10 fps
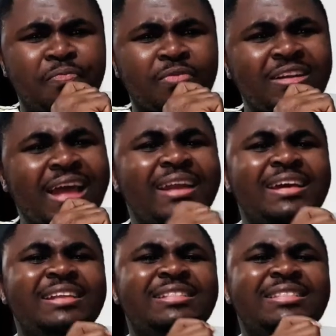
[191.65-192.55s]

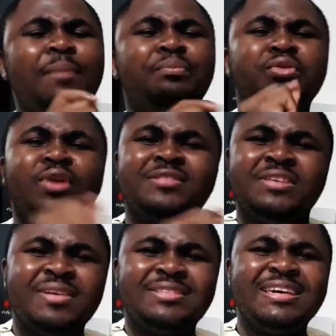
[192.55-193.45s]
that the
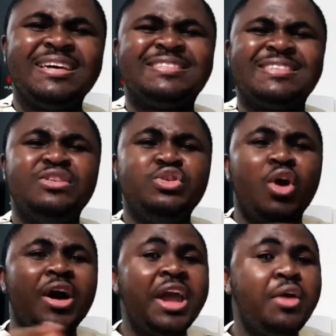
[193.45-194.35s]
productivity is in
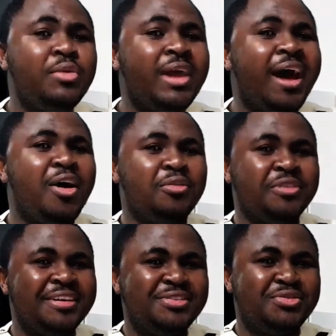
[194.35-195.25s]
your area of
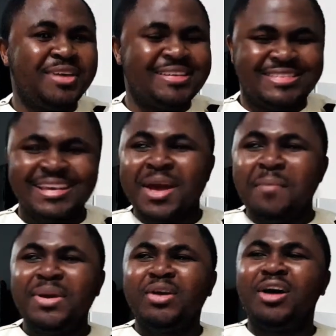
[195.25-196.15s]
interest.
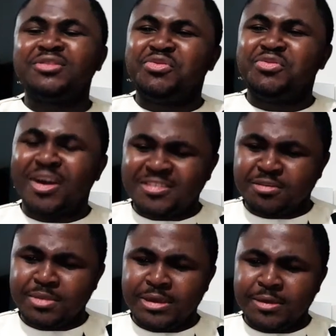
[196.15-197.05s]
Because trust
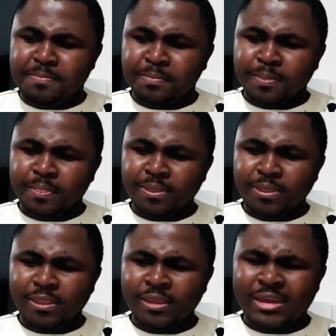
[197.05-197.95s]
me,
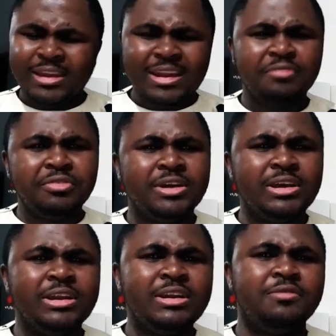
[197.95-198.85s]
in every
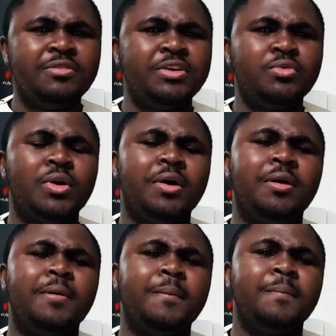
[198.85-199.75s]

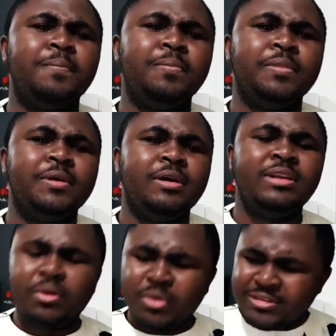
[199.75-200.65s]
individual,
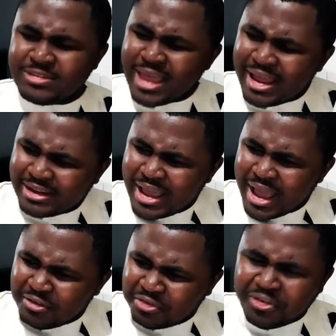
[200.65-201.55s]
there is
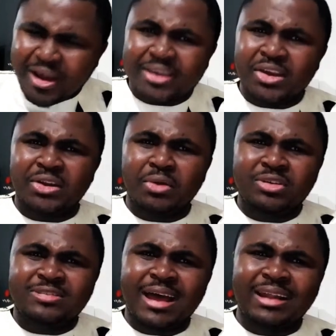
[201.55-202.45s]
that fire, there is
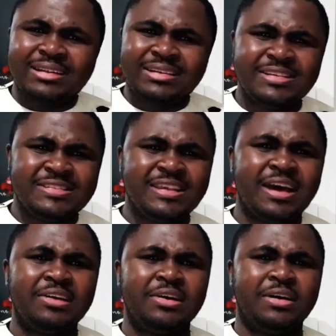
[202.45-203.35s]
that
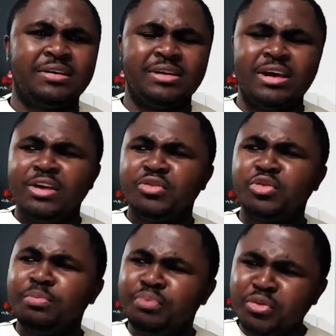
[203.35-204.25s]
desire to
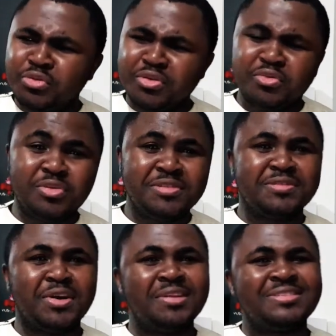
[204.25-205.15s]
produce
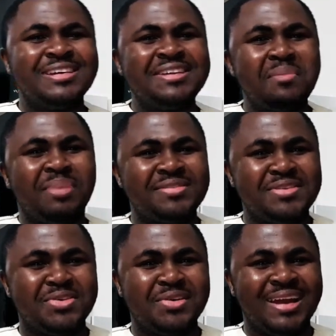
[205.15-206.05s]
results in a
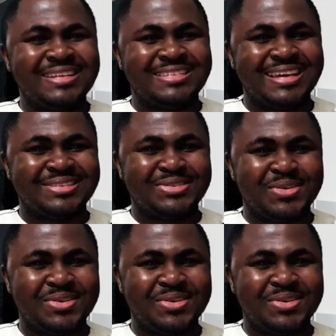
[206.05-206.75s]
particular sector.